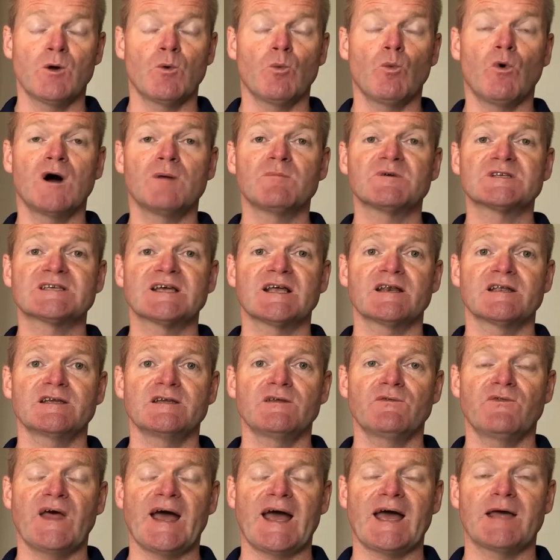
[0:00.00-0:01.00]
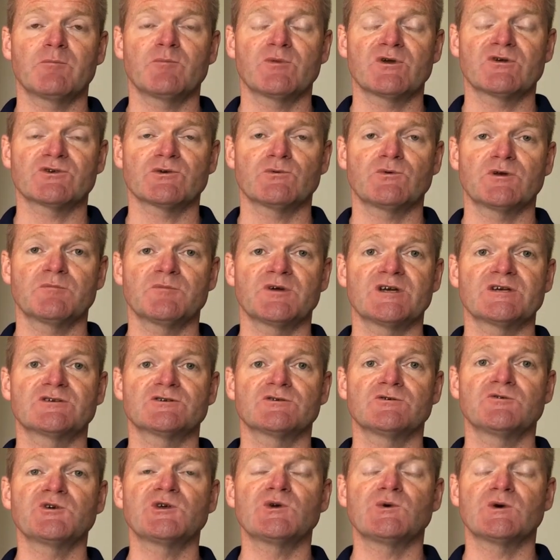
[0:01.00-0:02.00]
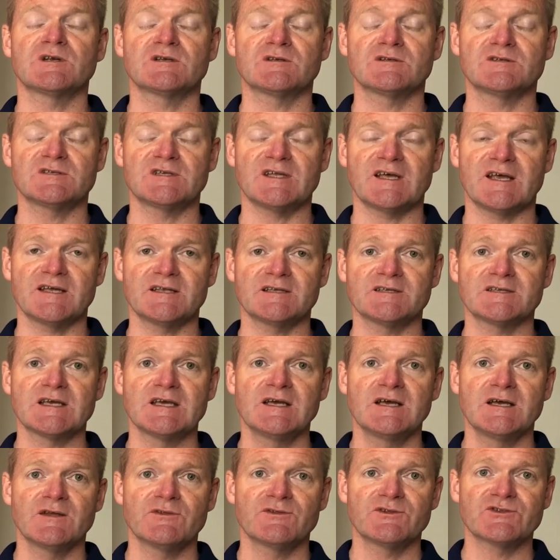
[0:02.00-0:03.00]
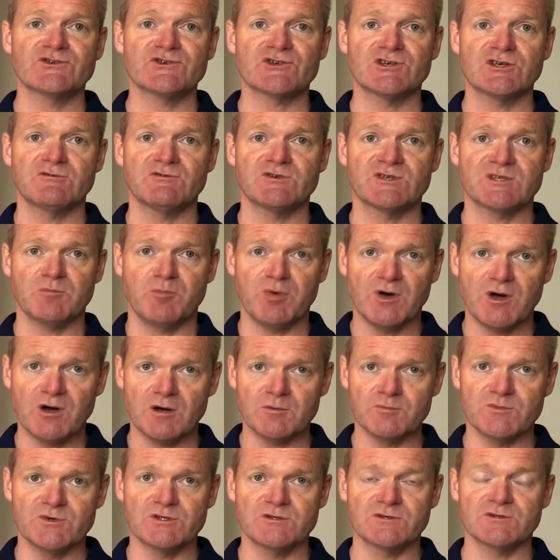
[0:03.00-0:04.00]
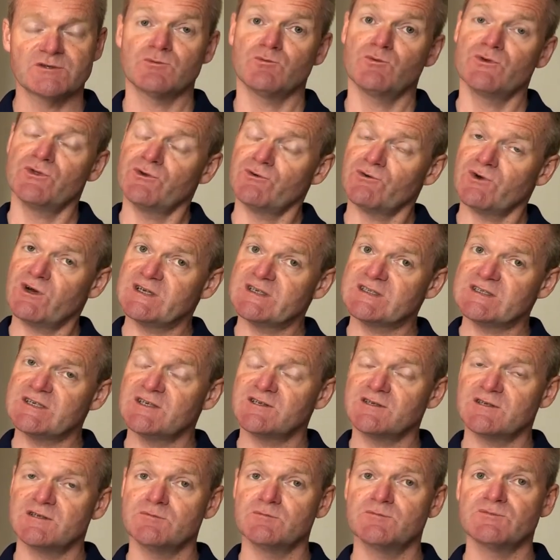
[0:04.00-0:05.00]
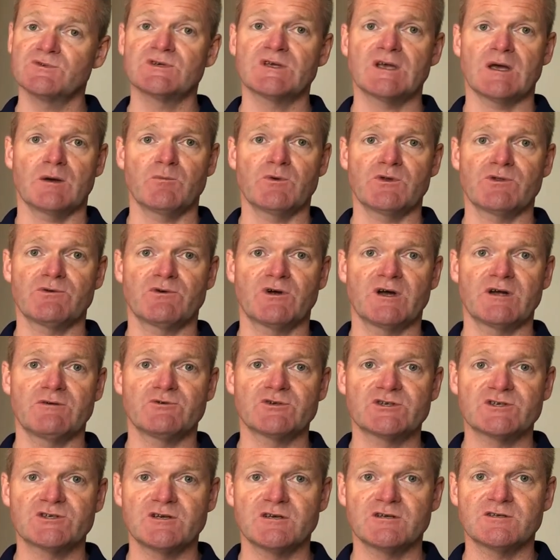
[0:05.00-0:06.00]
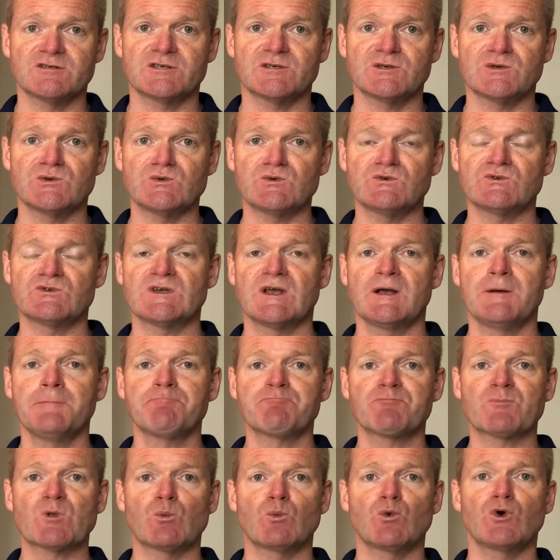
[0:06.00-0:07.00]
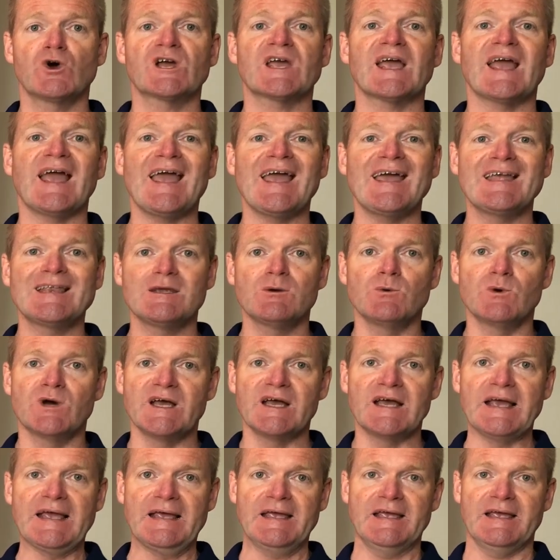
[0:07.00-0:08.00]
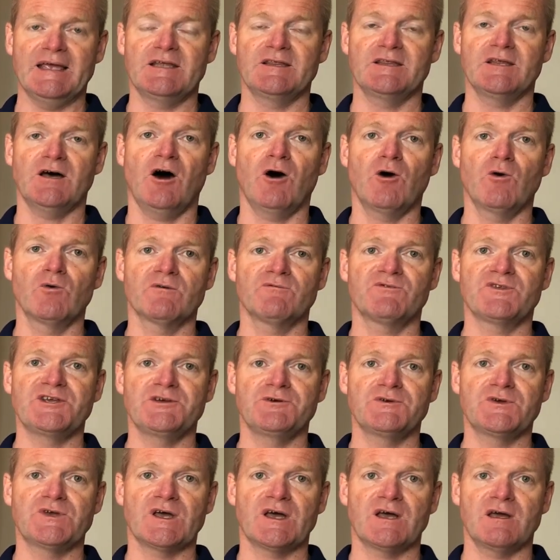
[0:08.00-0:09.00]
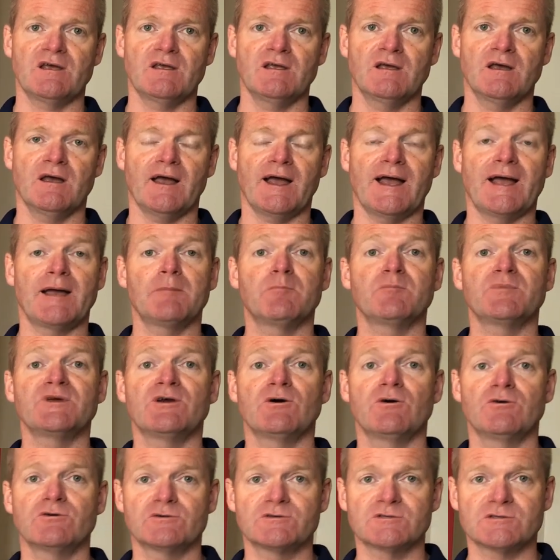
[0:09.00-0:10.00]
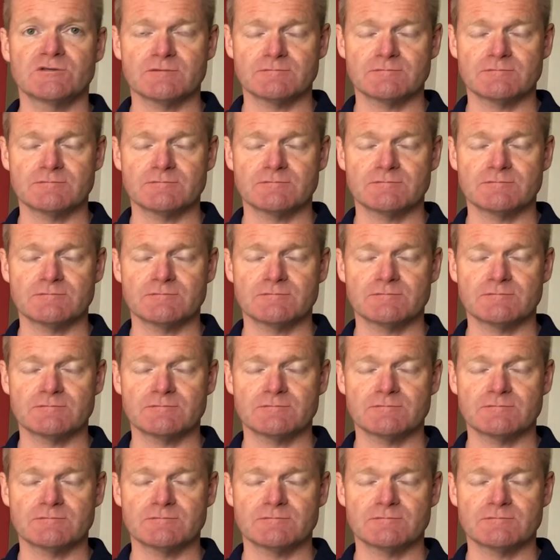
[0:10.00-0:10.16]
Why am I telling you that? Because I want to make sure you understand that service departments with the right systems and with the right research tools work anywhere in the whole of the UK and beyond.